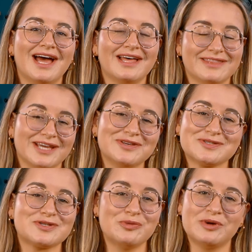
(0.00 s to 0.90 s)
Thank you
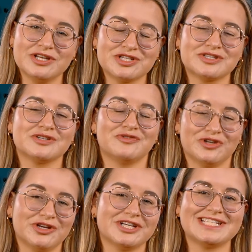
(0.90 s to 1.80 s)
so much for
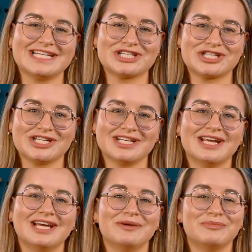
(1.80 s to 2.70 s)
your attention.
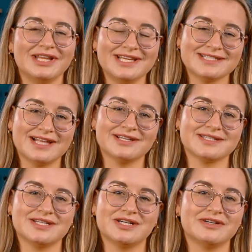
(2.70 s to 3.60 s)
Please let us
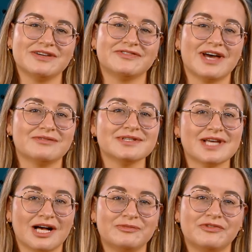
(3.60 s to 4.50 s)
know if that was
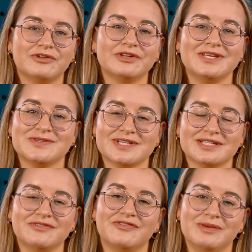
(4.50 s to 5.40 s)
helpful using
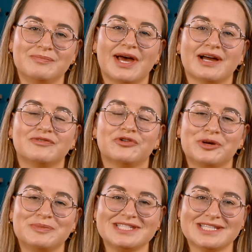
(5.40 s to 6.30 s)
the feedback
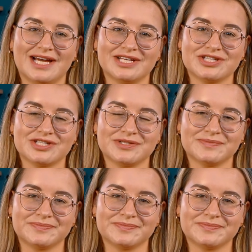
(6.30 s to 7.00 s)
form attached.